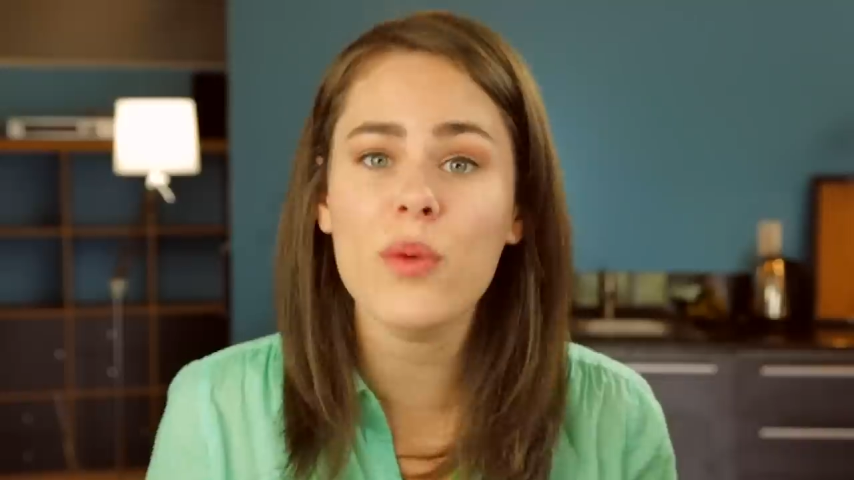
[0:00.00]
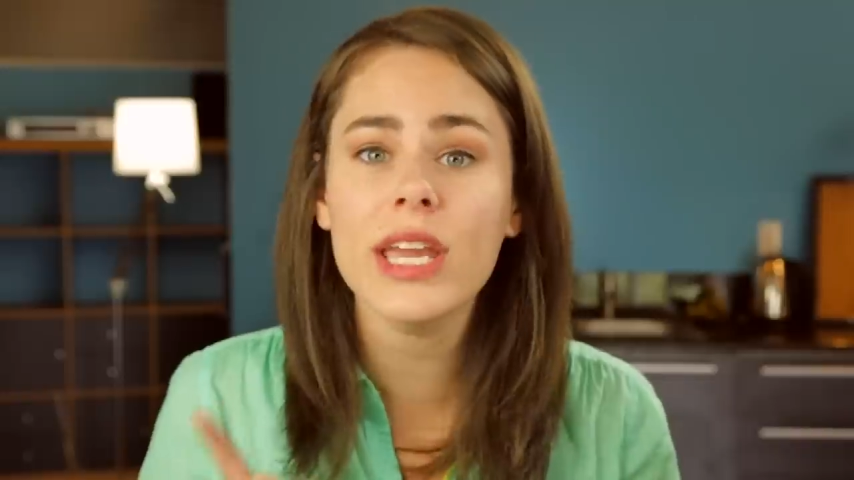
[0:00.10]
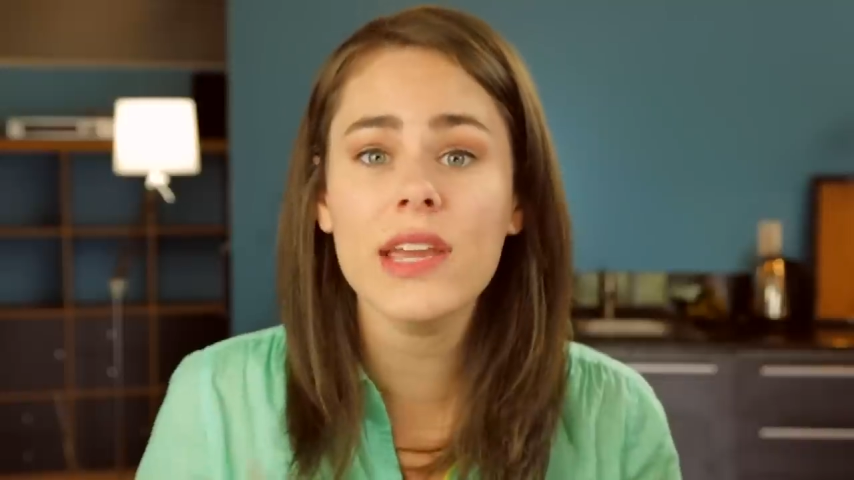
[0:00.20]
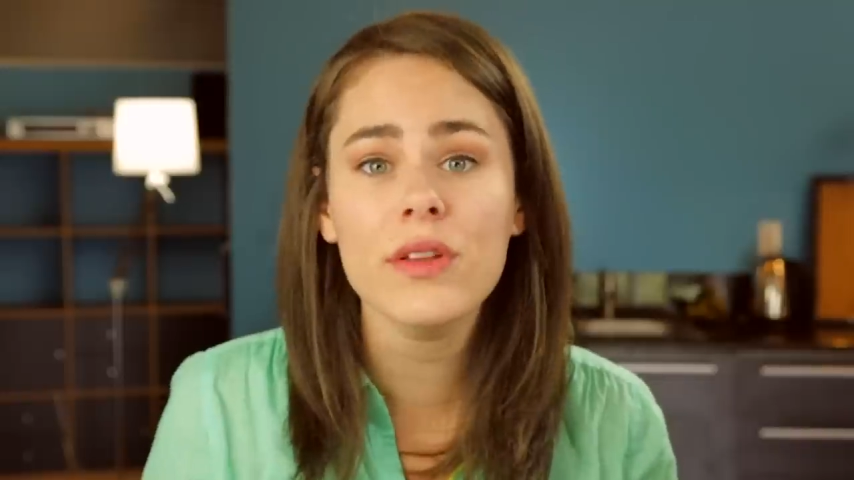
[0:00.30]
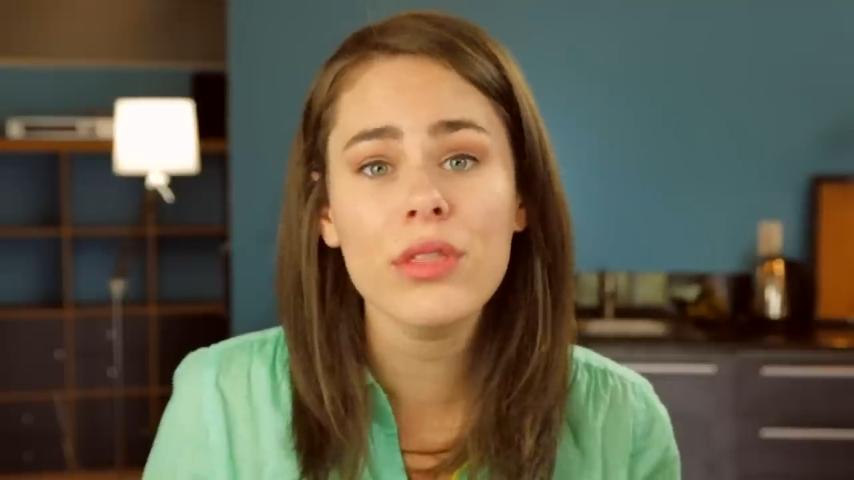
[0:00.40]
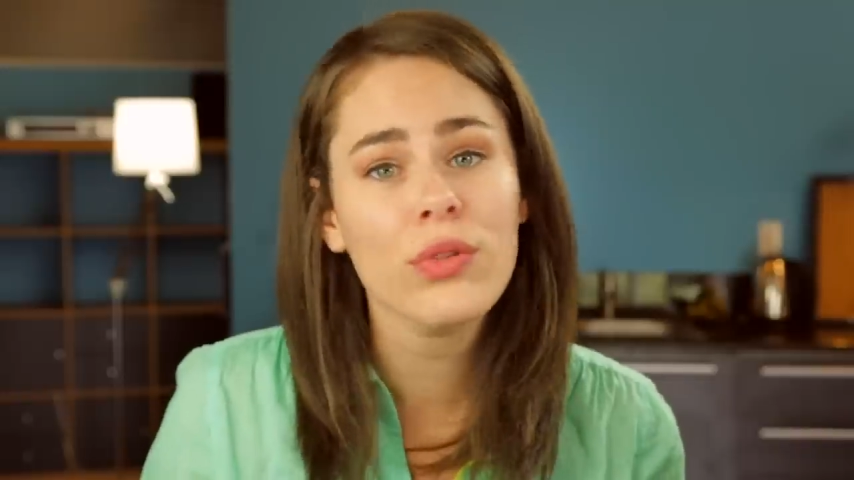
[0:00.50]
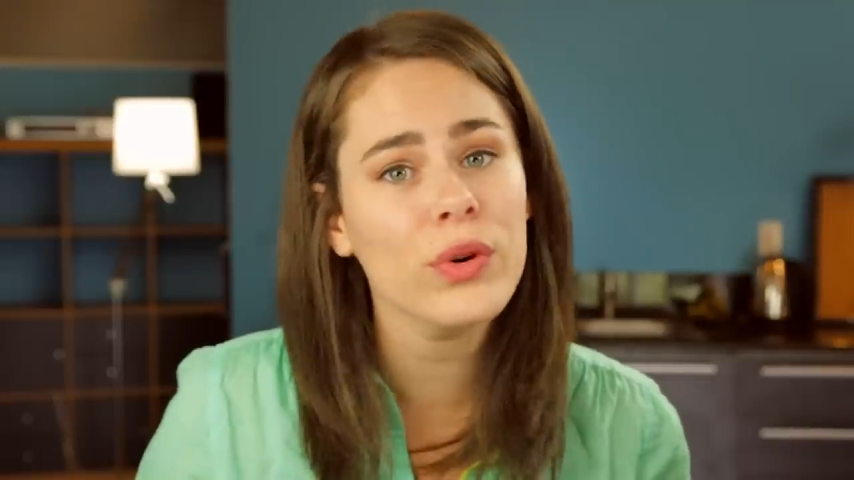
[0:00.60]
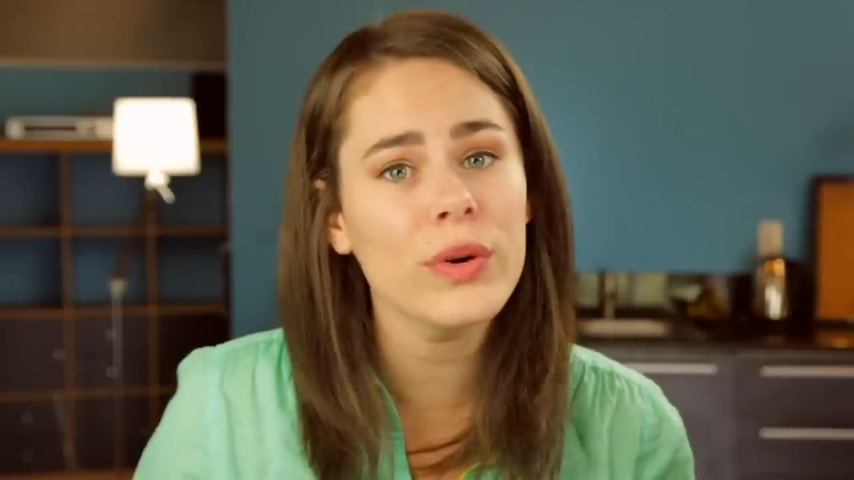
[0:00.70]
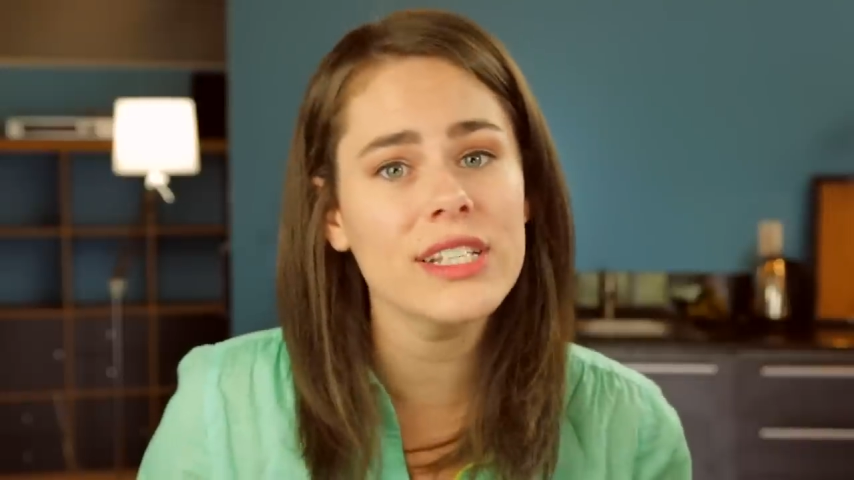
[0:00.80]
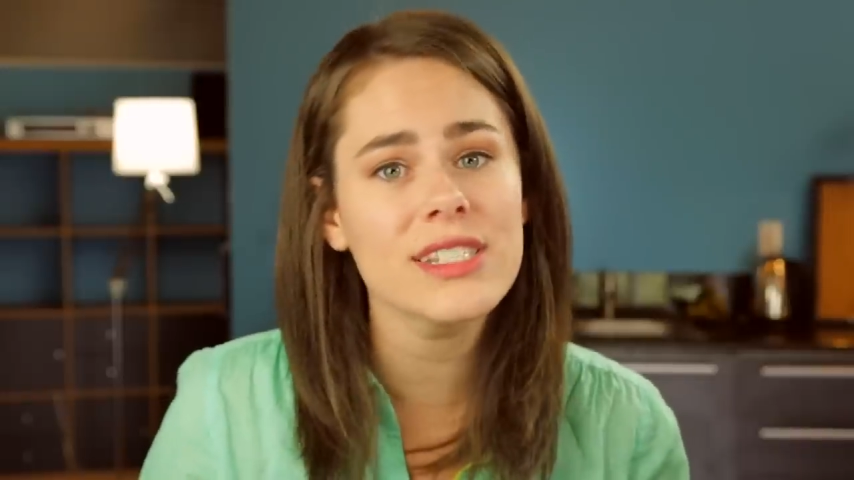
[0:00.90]
And we even
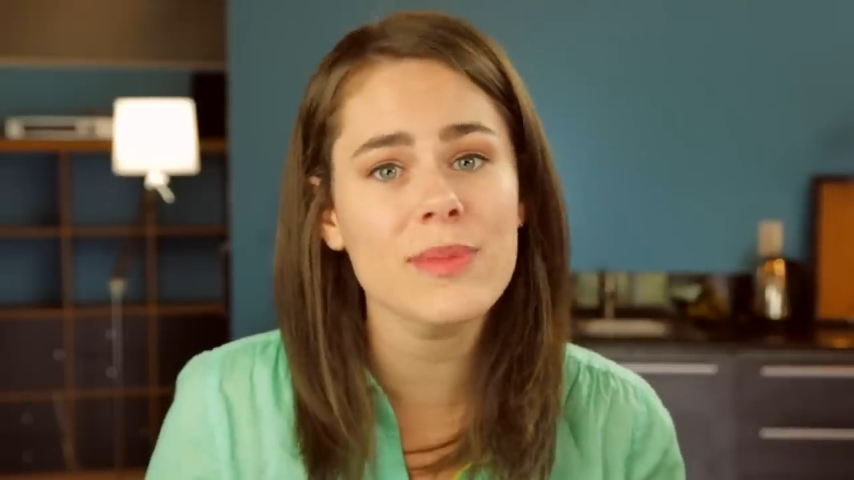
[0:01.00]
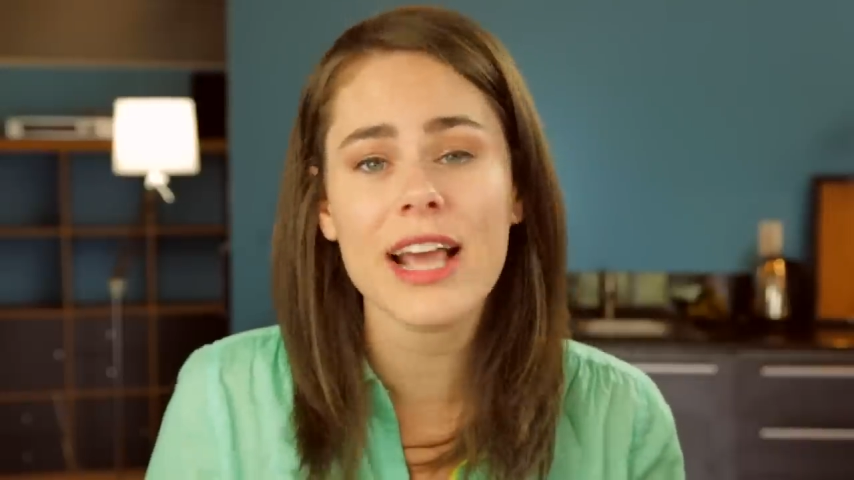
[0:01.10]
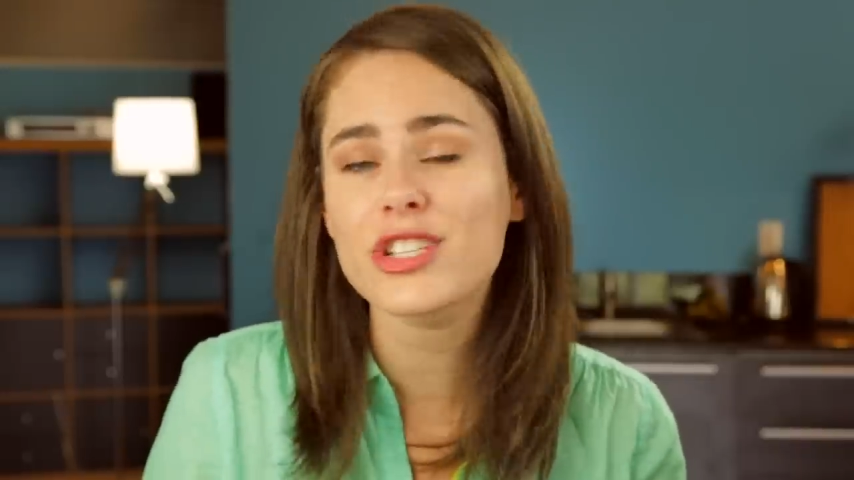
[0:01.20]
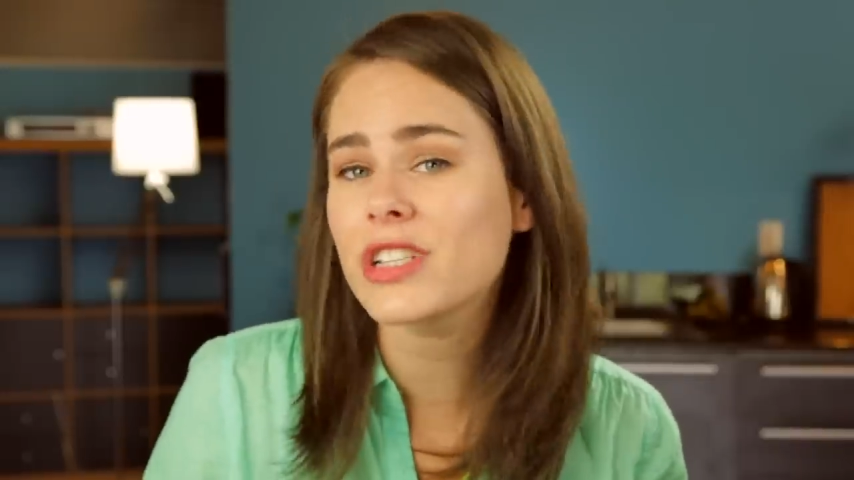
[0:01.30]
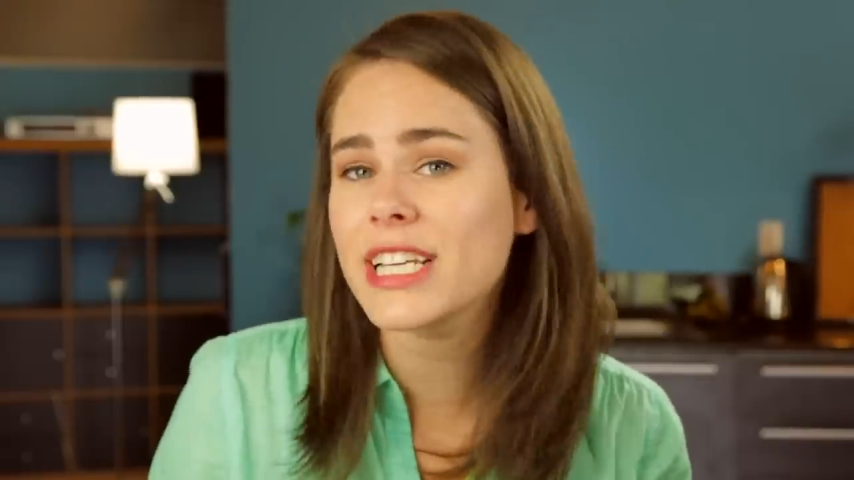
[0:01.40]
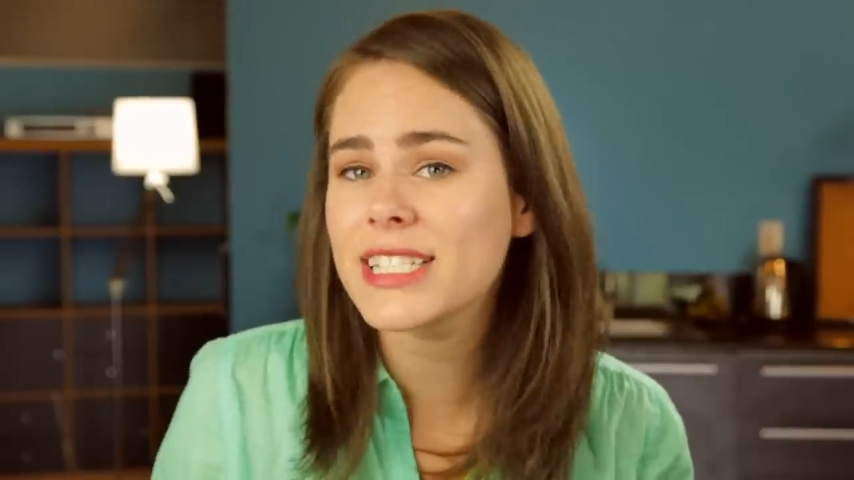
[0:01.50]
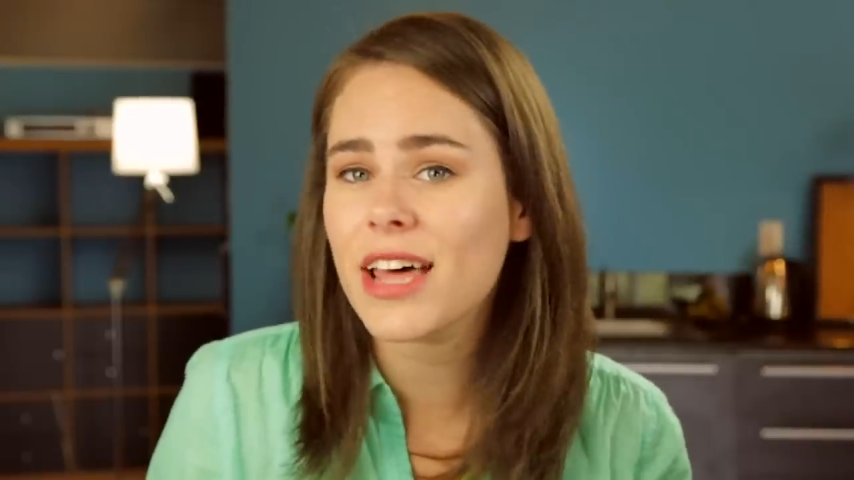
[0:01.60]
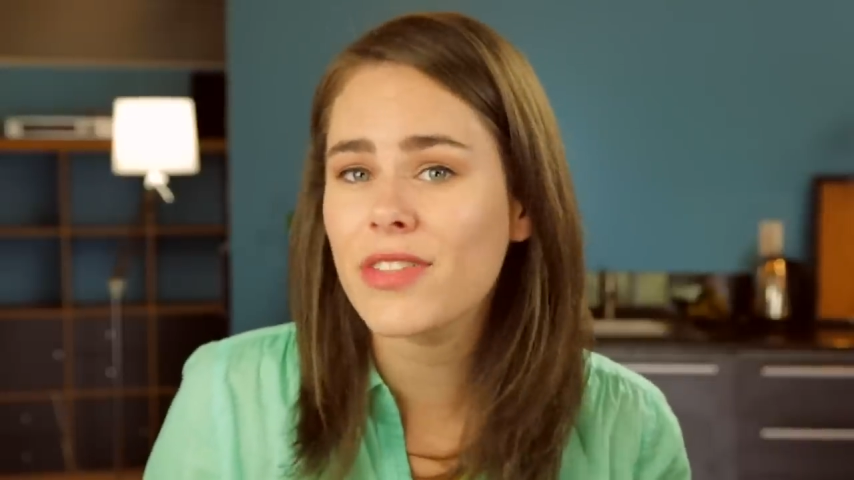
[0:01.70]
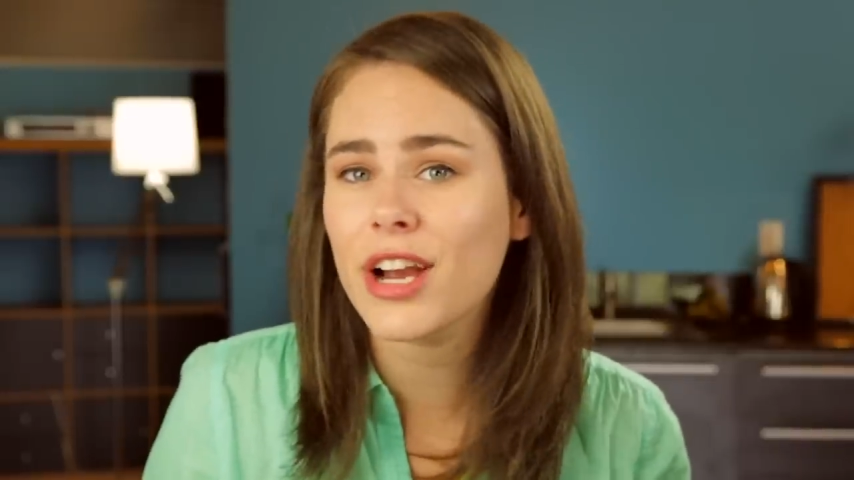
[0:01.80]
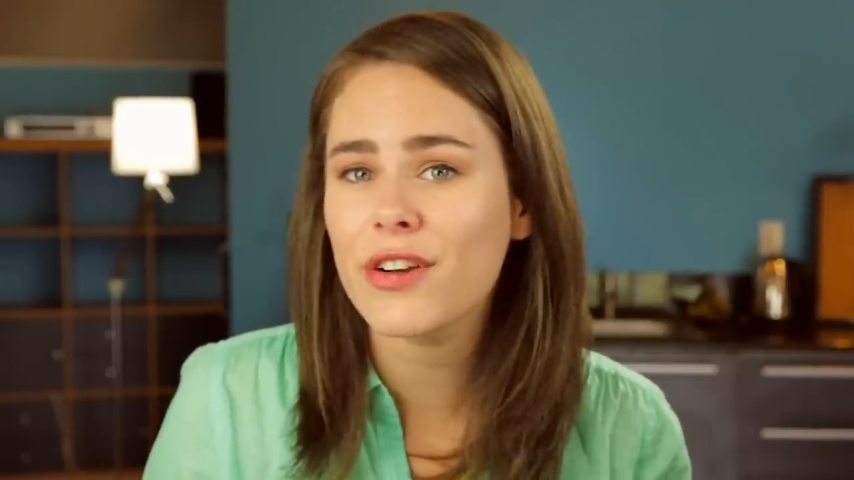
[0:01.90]
threw in some extra links
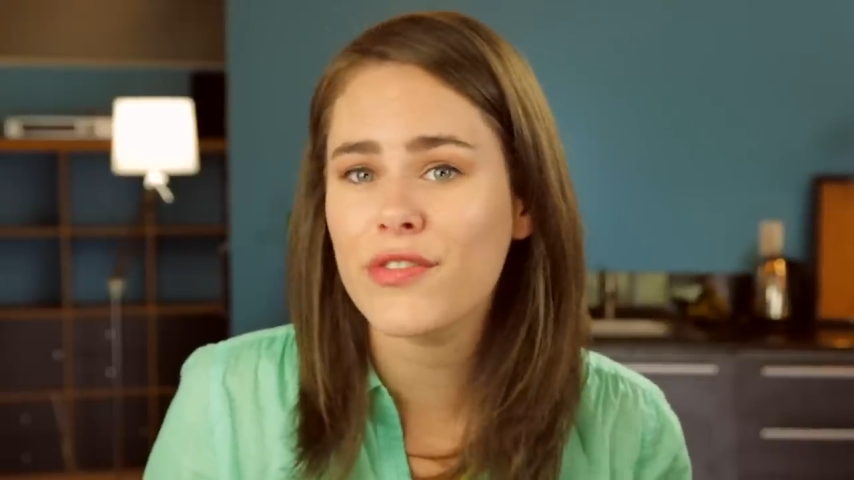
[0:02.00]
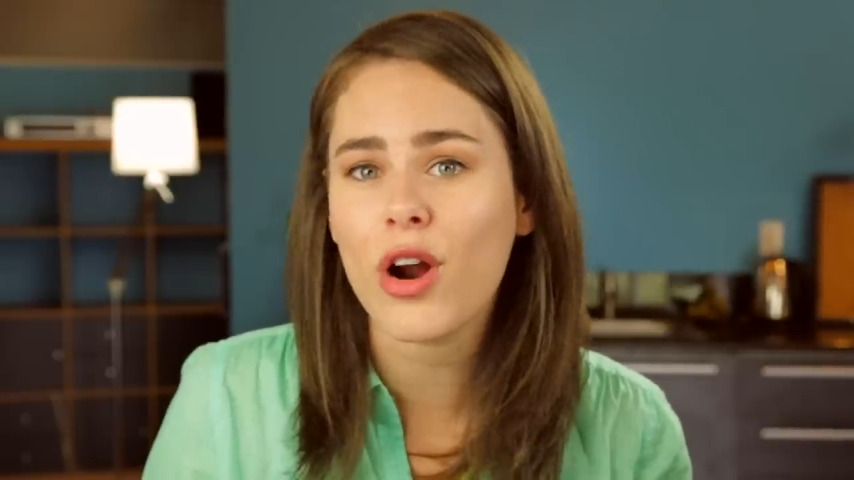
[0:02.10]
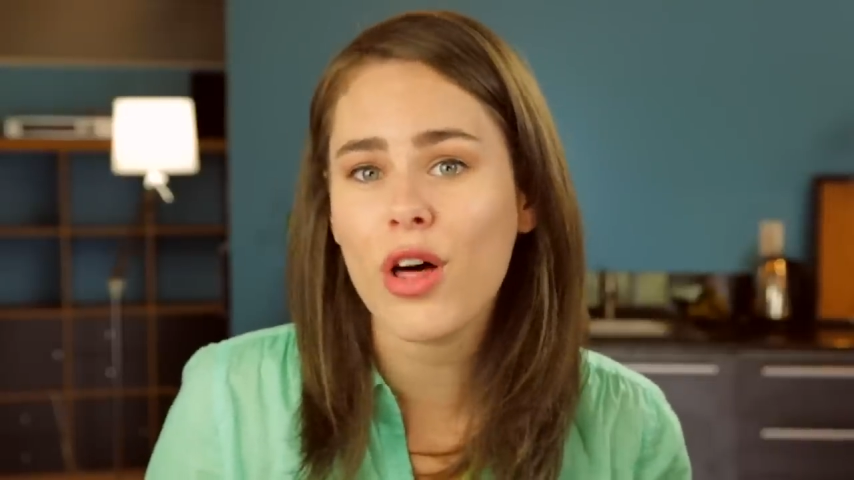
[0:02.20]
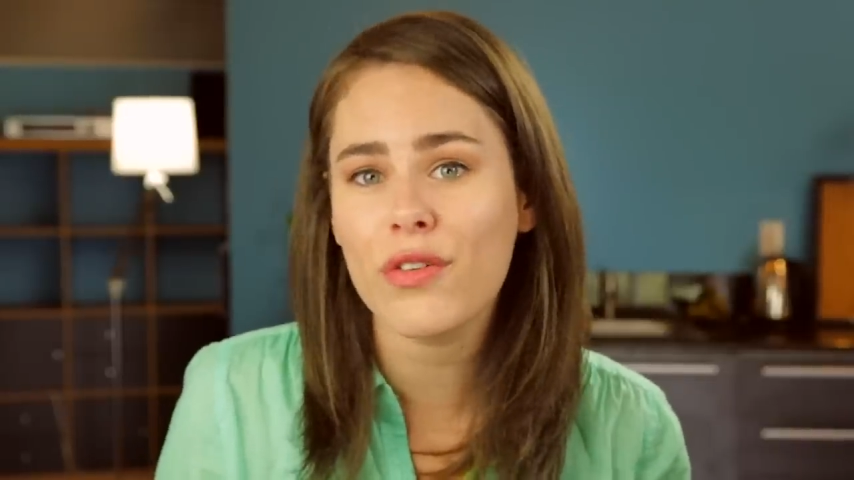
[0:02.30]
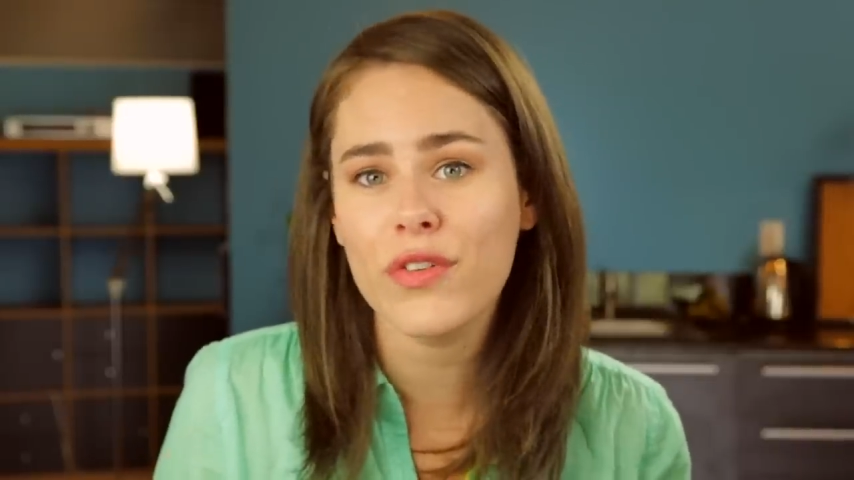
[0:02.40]
down there for all